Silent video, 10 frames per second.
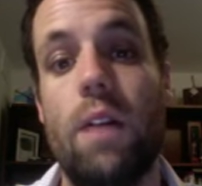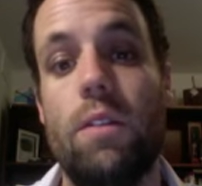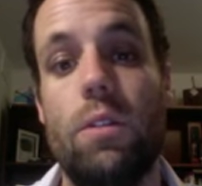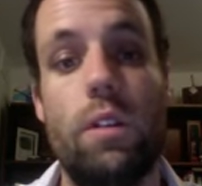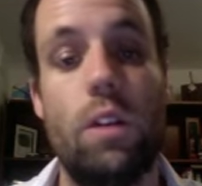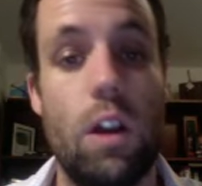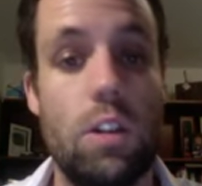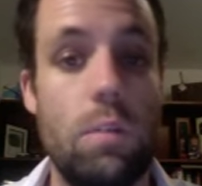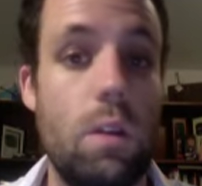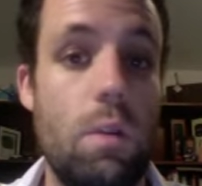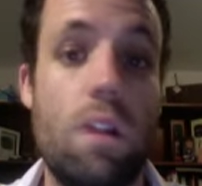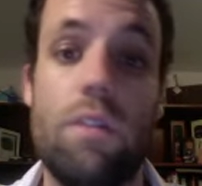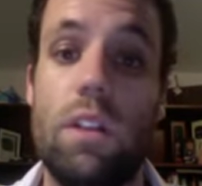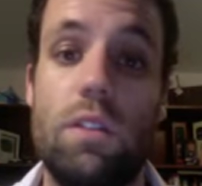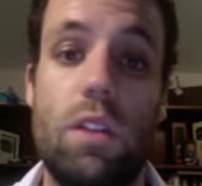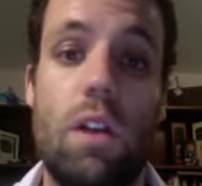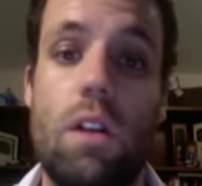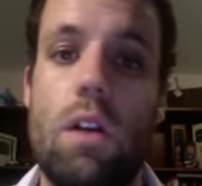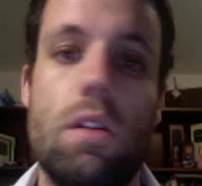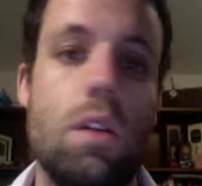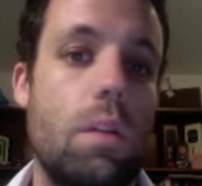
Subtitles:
that you think I should be aware of that I don't know,